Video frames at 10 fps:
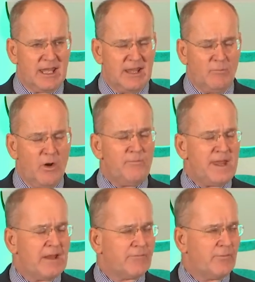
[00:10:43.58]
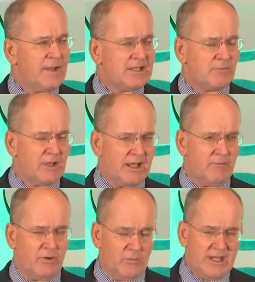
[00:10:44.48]
it won't be information
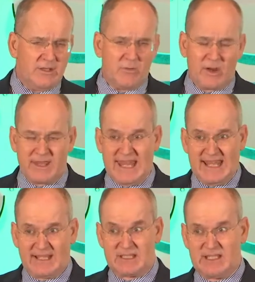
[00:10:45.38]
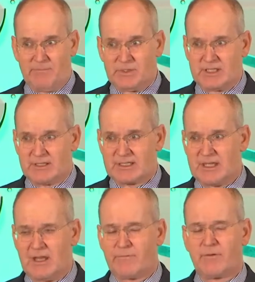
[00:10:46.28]
blocking. What we do are the exceptions
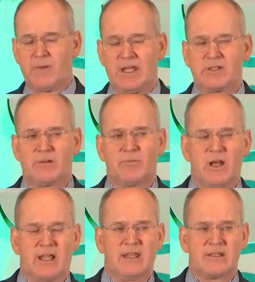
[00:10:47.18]
to information blocking,